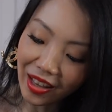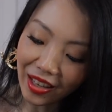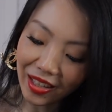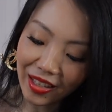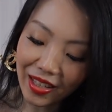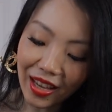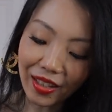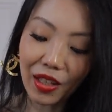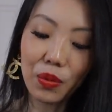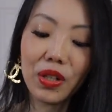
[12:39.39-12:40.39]
is
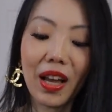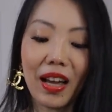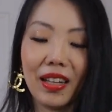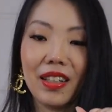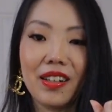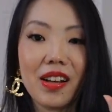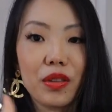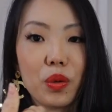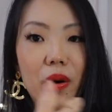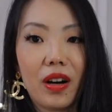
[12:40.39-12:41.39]
that they would add
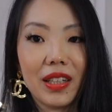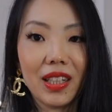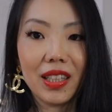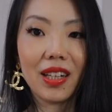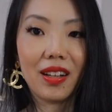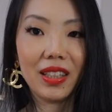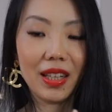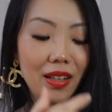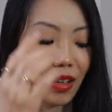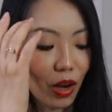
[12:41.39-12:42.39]
another pocket on
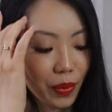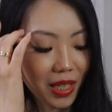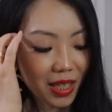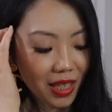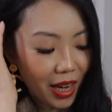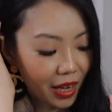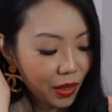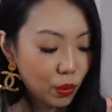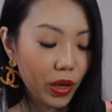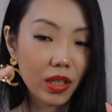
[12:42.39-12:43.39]
the opposite
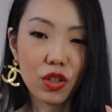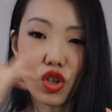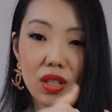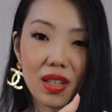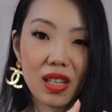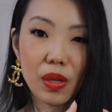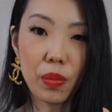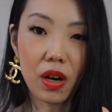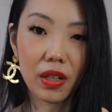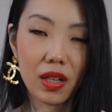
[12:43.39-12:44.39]
side where it's just a slip
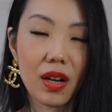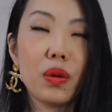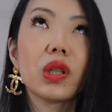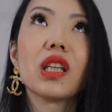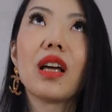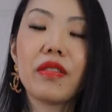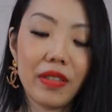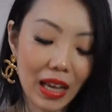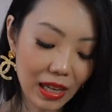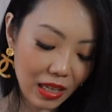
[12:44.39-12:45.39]
pocket. I would love
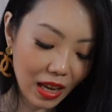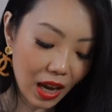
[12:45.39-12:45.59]
that.